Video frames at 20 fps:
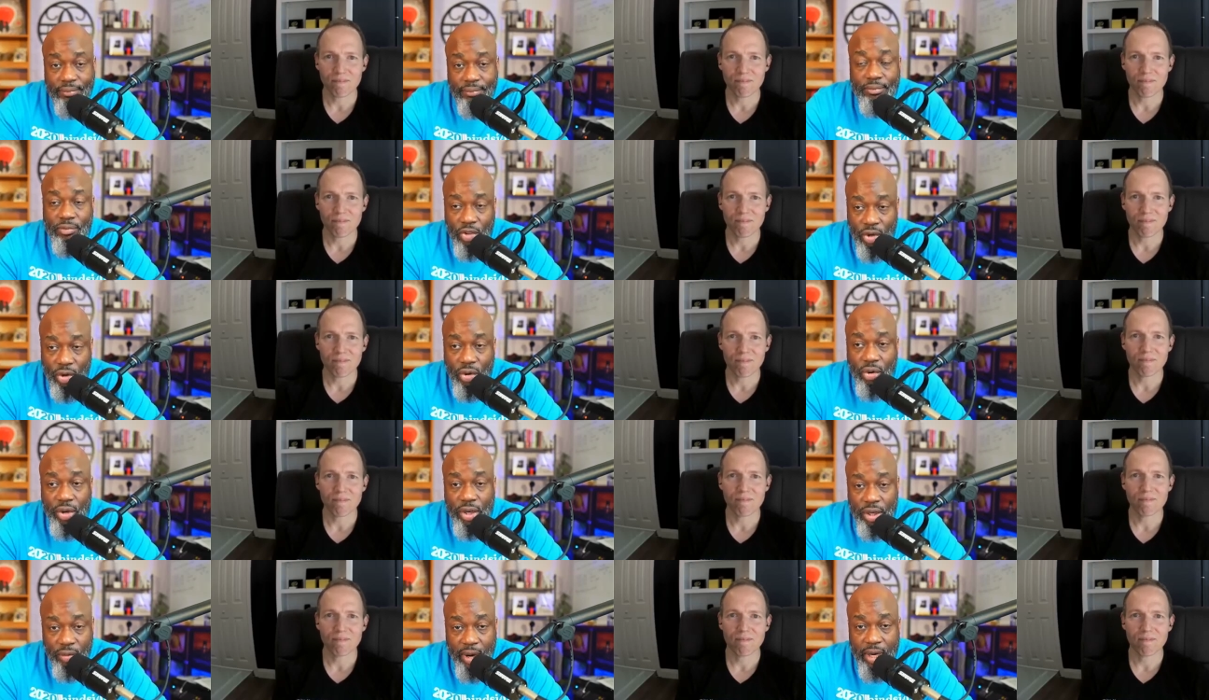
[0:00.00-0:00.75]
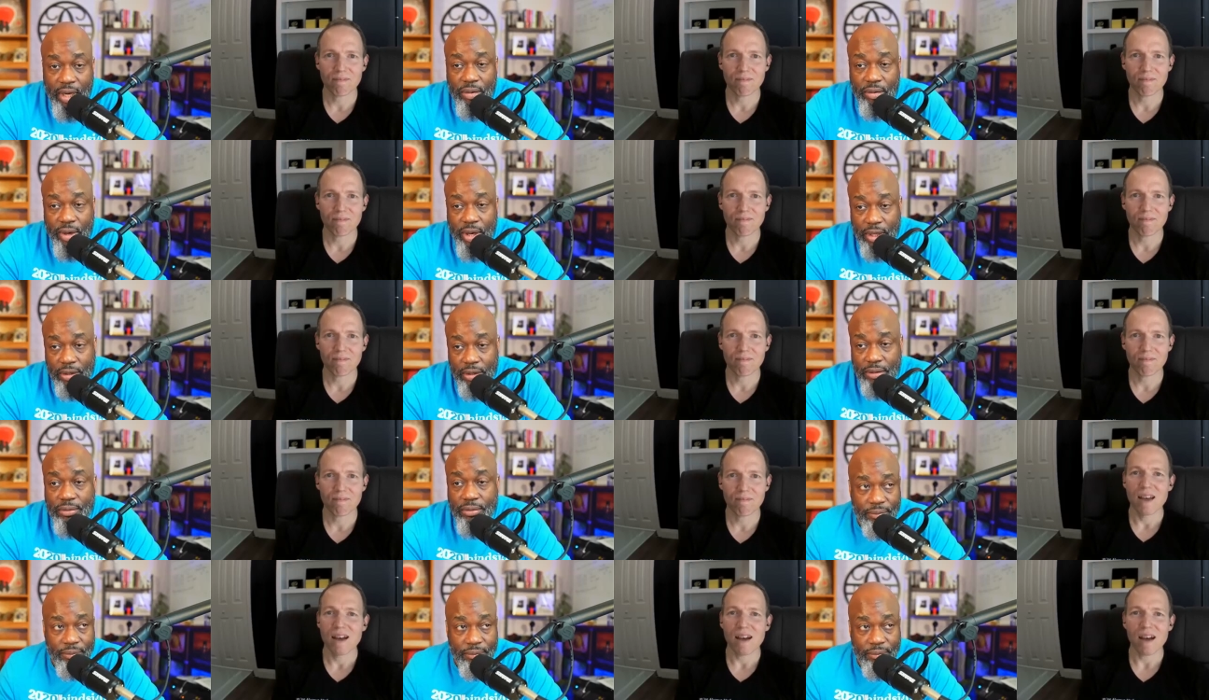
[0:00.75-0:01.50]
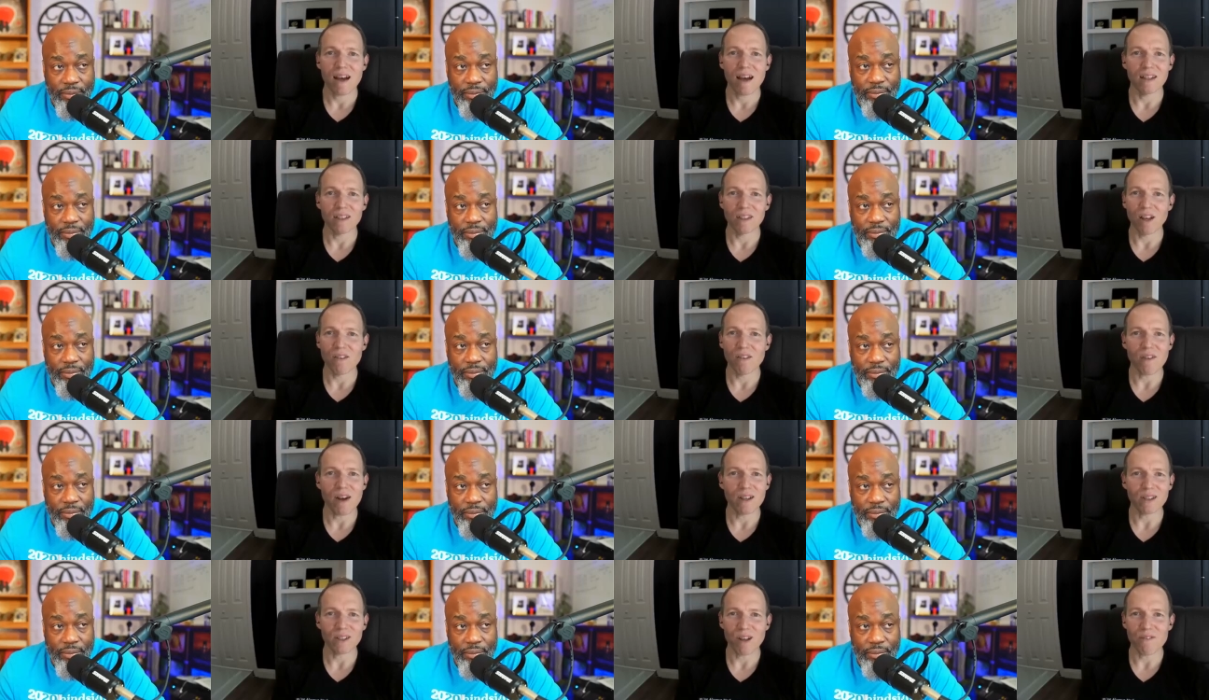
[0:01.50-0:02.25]
Speaker 1: you're going in the
Speaker 2: right direction. I love
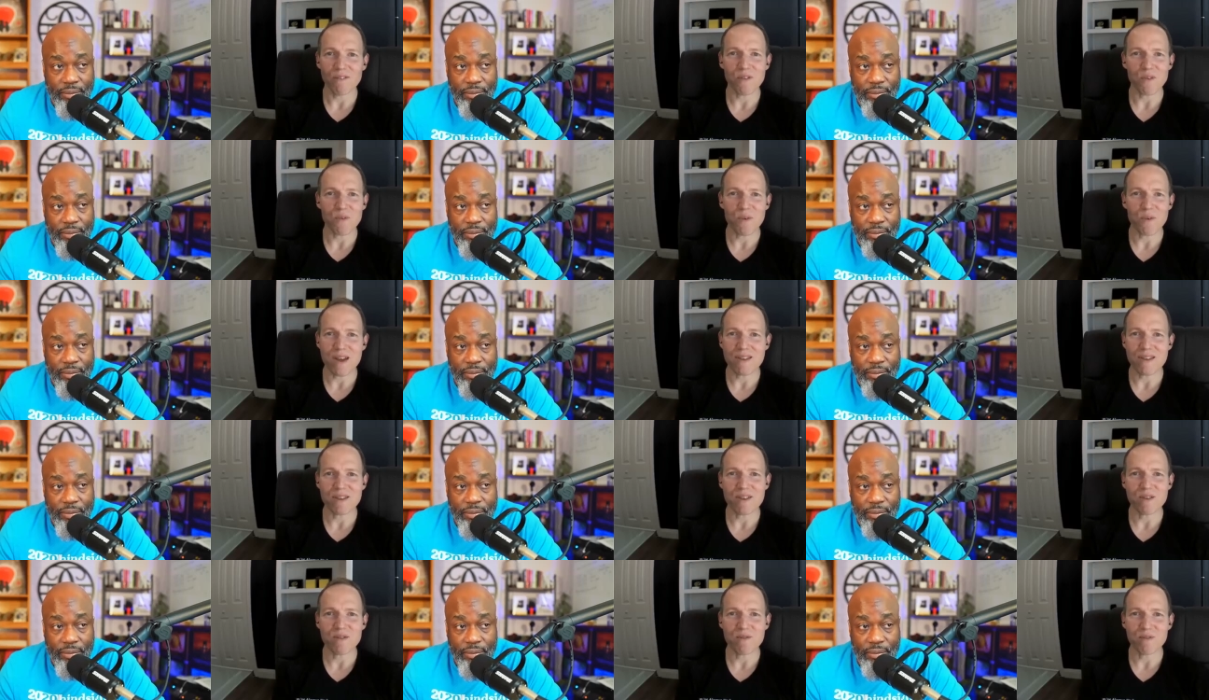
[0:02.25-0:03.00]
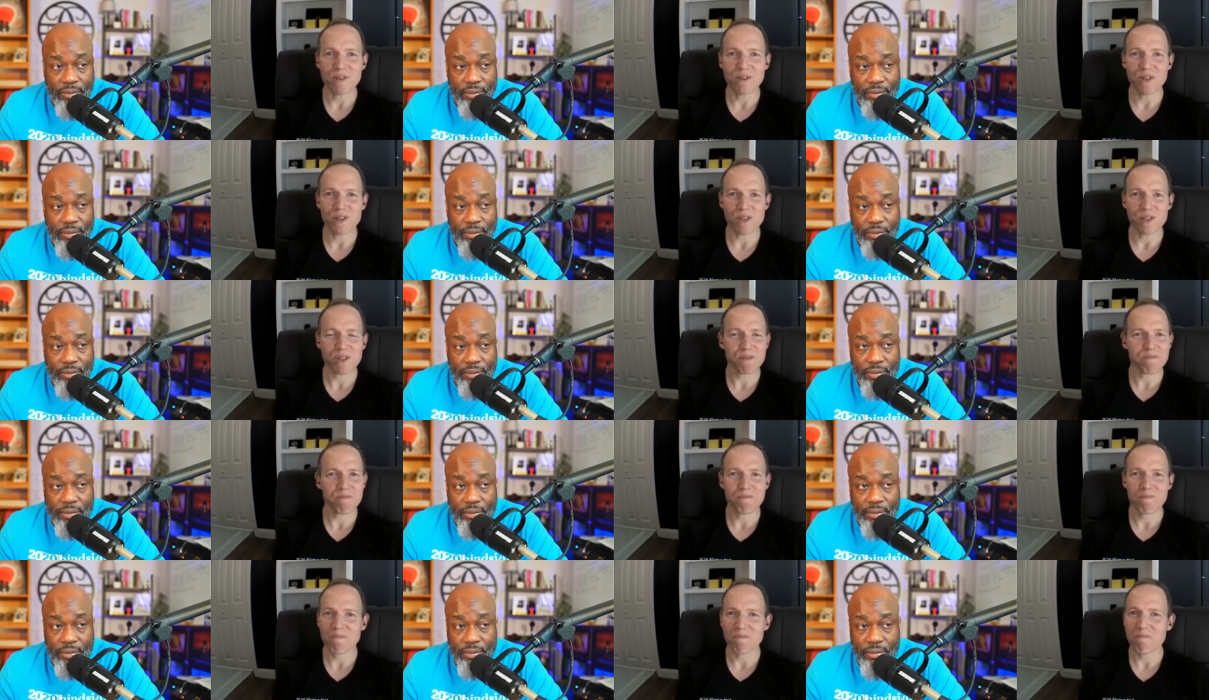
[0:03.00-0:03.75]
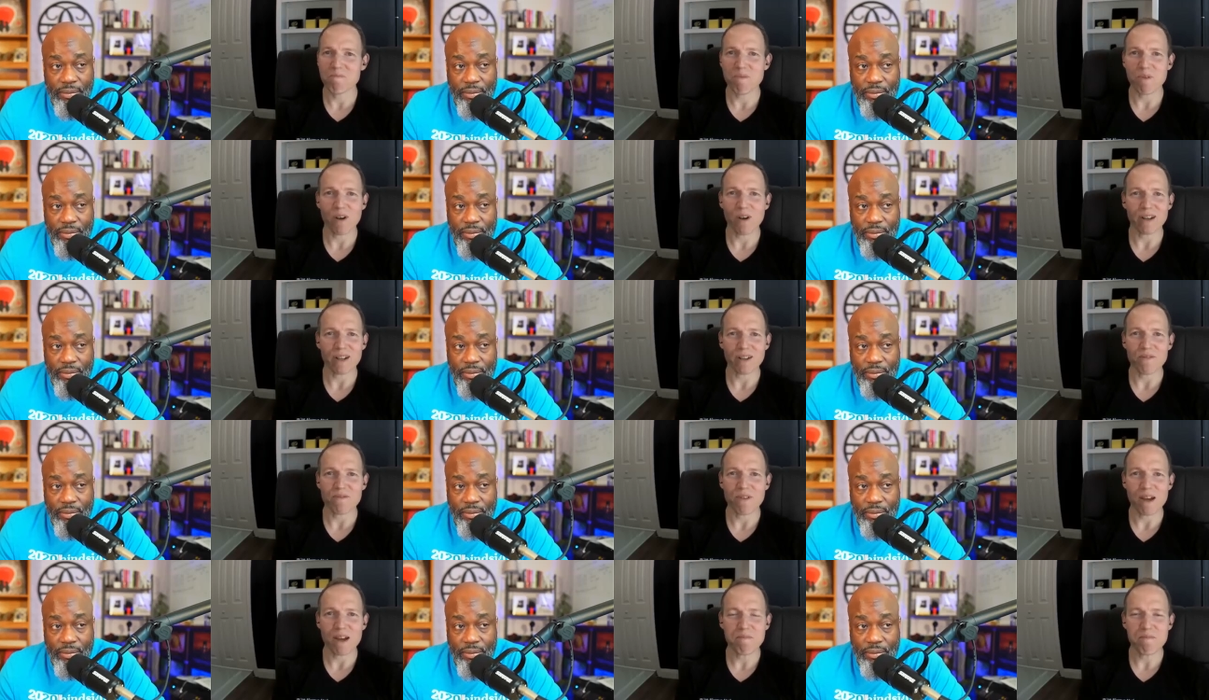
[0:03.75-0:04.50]
I love the way that you just brought
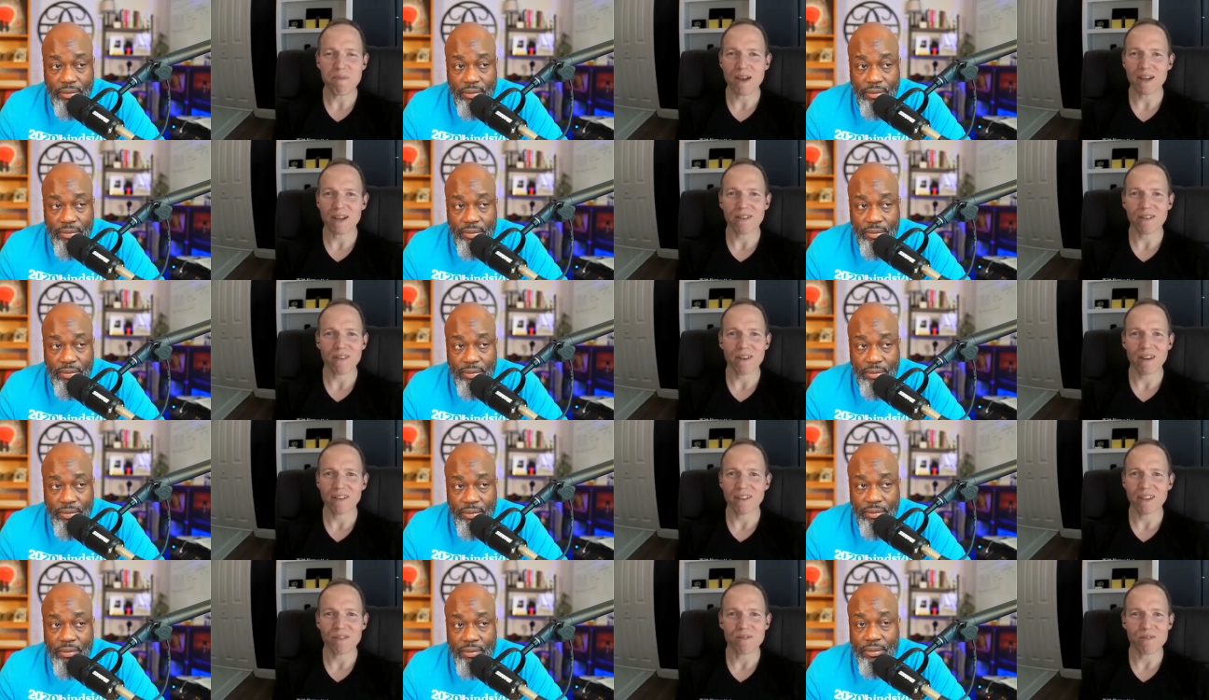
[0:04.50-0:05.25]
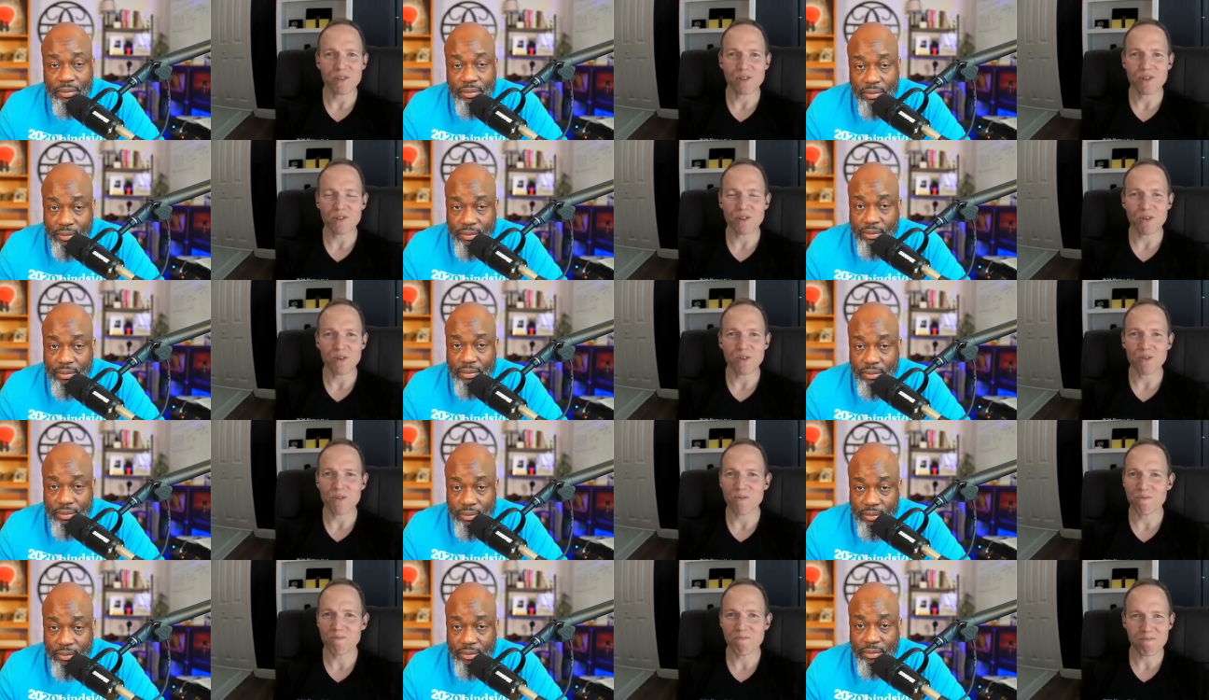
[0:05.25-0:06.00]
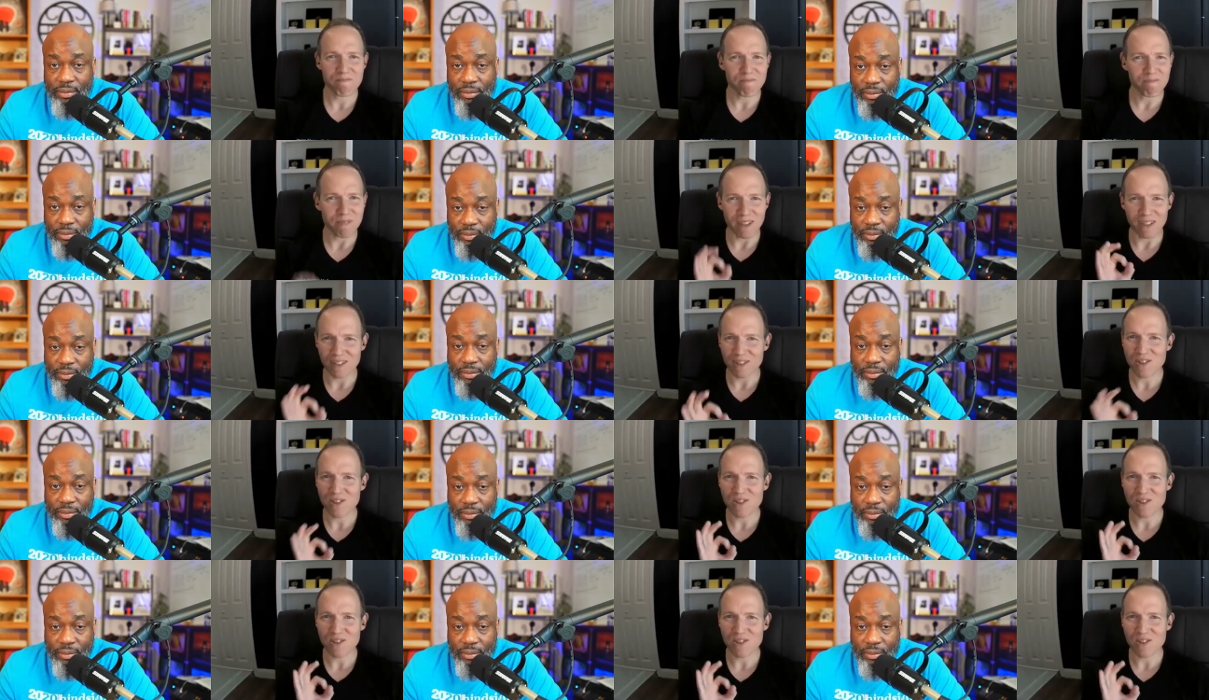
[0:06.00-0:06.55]
it right back around that was so like